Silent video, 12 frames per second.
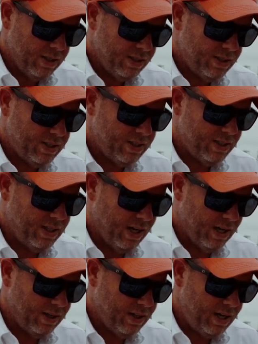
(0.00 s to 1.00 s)

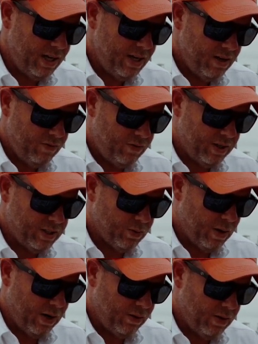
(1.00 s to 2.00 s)
snugly fits
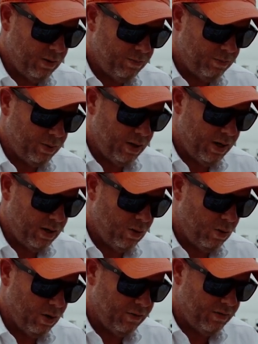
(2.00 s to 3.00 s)
around the plug,
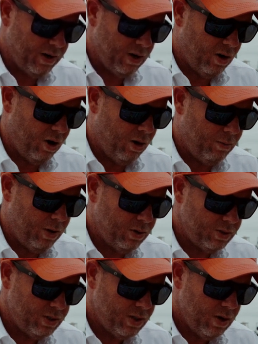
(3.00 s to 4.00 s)
or if it
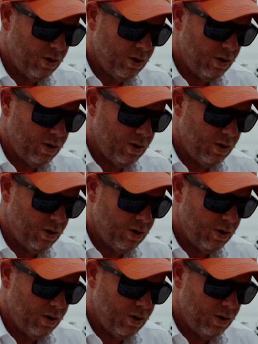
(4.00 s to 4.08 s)
almost